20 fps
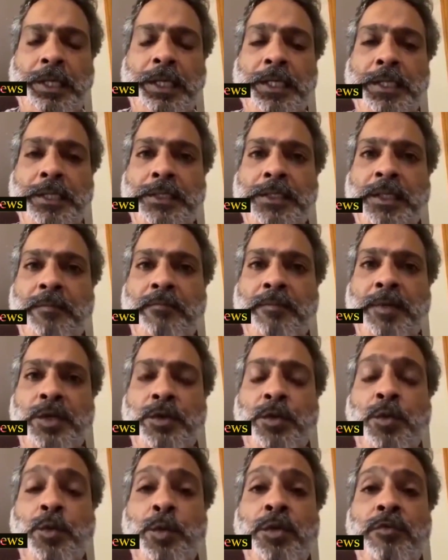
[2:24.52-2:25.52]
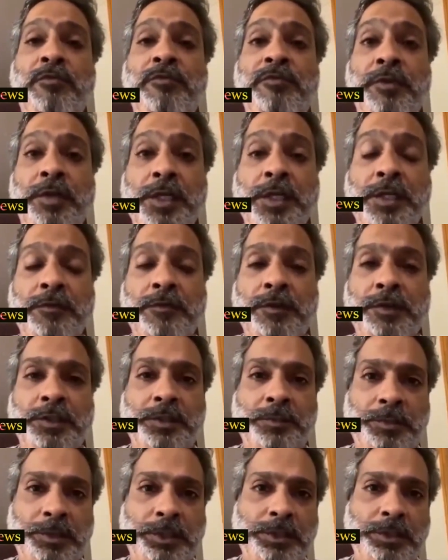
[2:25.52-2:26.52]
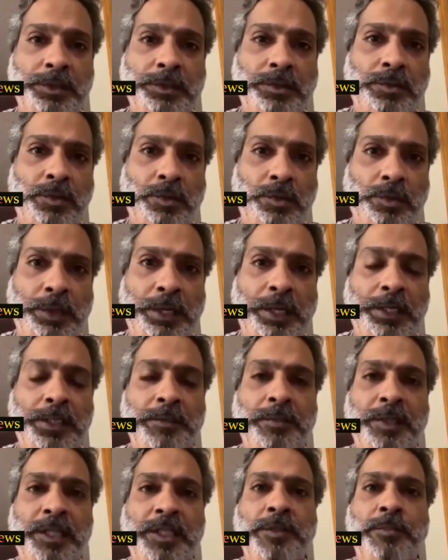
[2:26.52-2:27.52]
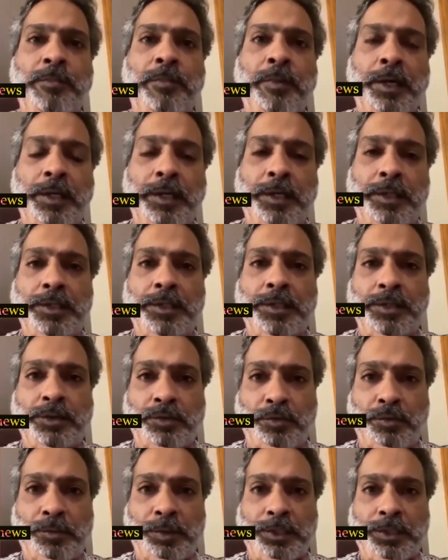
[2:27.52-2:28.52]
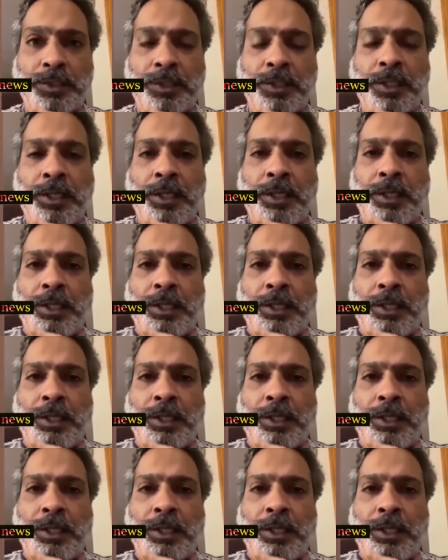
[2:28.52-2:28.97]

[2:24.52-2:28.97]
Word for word: He is somebody who would forgive this person who has been spreading these rumors.